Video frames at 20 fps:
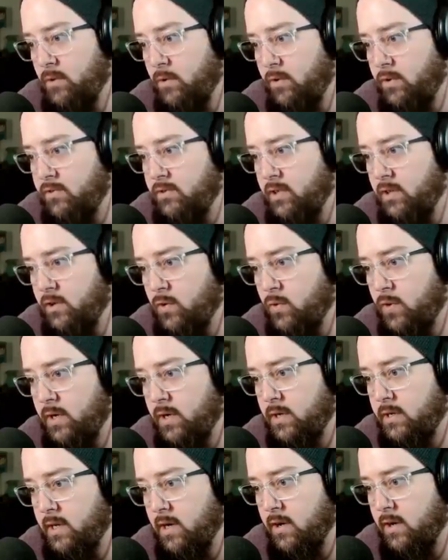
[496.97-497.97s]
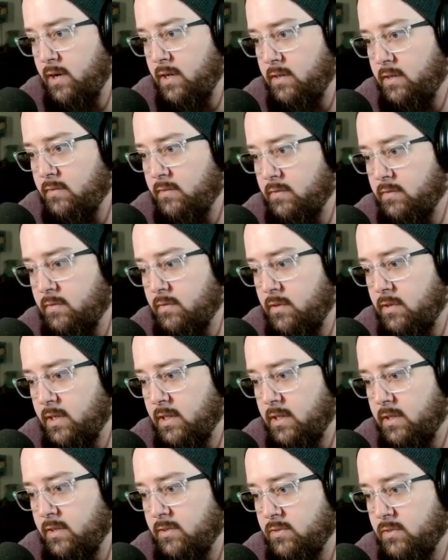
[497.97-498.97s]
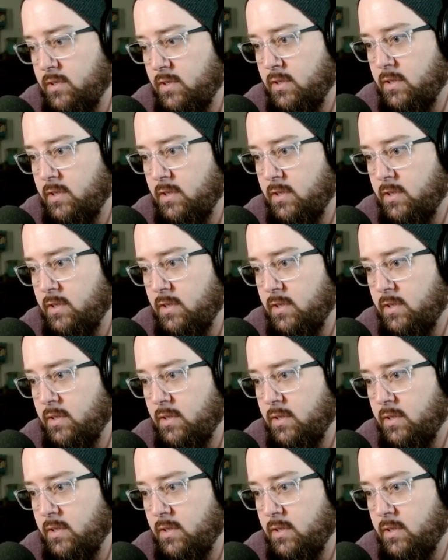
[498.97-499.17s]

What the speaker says: Oh, there's another coin. Did I already look at this?